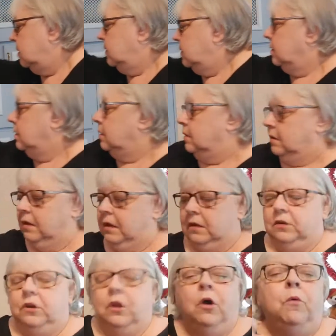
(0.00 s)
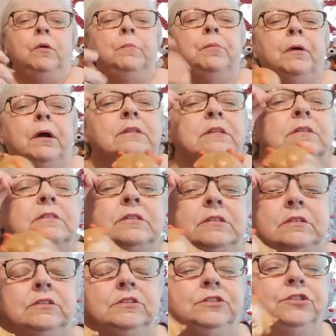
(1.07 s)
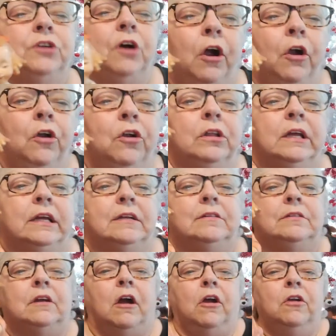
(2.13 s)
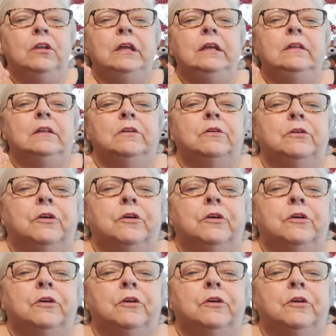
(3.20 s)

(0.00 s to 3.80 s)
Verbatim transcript: uh, and no one bought this darling, darling little